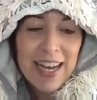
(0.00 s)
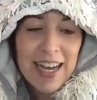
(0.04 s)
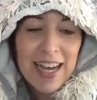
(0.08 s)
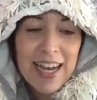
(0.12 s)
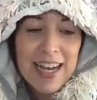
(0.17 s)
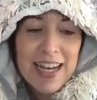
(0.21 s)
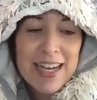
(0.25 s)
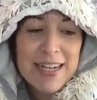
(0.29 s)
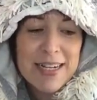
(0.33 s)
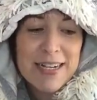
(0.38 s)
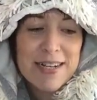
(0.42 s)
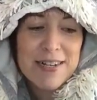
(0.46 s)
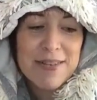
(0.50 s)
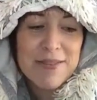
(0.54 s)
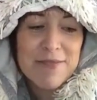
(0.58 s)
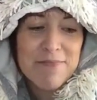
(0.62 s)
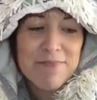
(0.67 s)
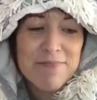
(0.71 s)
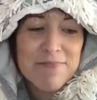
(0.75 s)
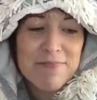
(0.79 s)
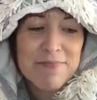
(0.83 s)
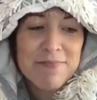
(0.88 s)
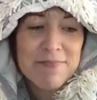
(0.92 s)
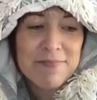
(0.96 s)

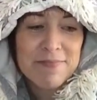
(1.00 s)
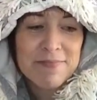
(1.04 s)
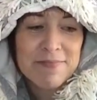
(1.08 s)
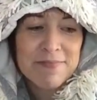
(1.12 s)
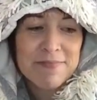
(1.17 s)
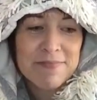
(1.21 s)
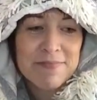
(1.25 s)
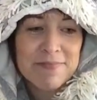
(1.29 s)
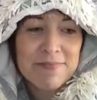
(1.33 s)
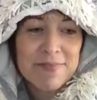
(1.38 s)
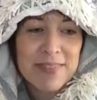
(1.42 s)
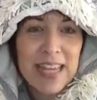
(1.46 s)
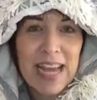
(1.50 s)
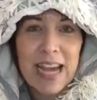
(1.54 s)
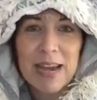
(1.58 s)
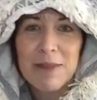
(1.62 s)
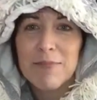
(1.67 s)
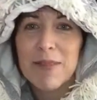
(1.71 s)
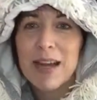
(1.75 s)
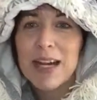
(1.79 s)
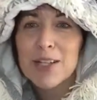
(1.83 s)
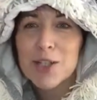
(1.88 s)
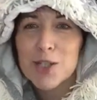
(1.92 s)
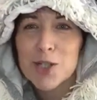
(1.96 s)
I'm
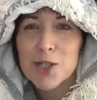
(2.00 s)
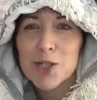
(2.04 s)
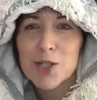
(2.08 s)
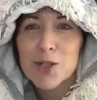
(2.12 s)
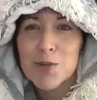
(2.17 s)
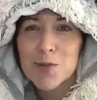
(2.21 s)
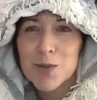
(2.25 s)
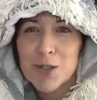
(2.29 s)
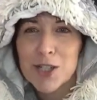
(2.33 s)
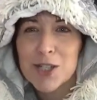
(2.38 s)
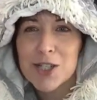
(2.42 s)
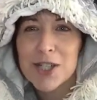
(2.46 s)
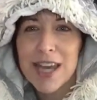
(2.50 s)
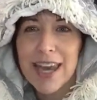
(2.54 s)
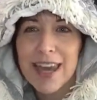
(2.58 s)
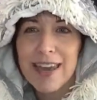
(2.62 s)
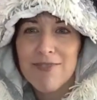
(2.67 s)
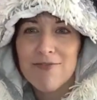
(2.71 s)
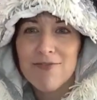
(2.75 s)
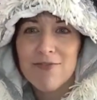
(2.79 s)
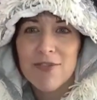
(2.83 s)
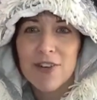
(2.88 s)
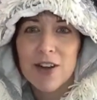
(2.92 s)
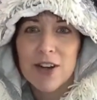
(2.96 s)
not sure which
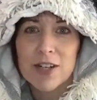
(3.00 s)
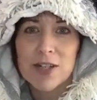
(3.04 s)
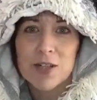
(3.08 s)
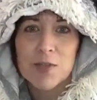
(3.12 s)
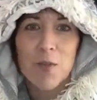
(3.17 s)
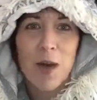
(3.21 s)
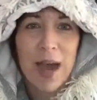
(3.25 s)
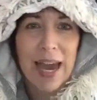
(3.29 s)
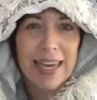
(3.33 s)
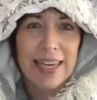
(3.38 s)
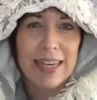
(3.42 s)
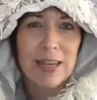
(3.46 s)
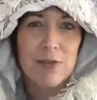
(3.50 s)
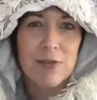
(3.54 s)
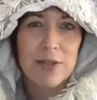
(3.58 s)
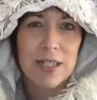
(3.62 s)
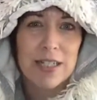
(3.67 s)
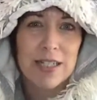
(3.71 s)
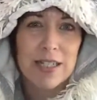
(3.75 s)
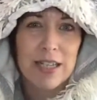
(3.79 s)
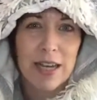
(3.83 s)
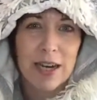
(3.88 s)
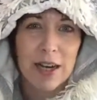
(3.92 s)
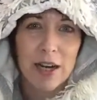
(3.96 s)
came first, Wacky
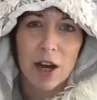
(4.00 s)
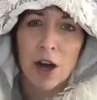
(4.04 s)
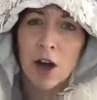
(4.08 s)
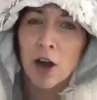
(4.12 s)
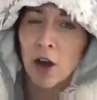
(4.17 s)
Wednesday or